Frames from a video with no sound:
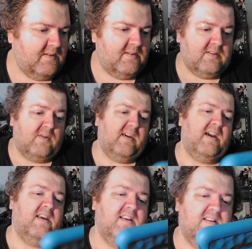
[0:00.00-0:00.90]
the
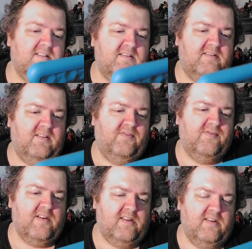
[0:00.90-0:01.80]
Hellcat is
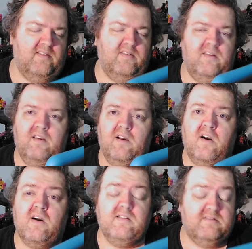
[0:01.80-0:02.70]
freaking
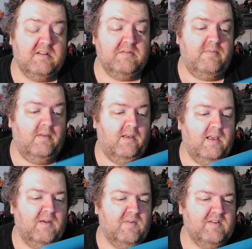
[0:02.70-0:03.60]
awesome.
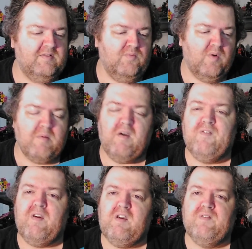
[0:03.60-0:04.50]
It was one of my
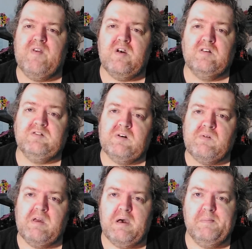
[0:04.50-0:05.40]
favorite vehicles
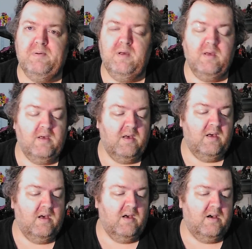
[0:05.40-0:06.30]
growing up.
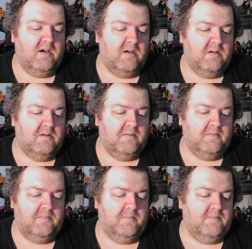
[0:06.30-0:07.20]

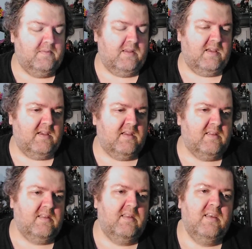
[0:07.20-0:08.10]

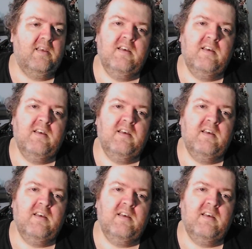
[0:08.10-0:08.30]
And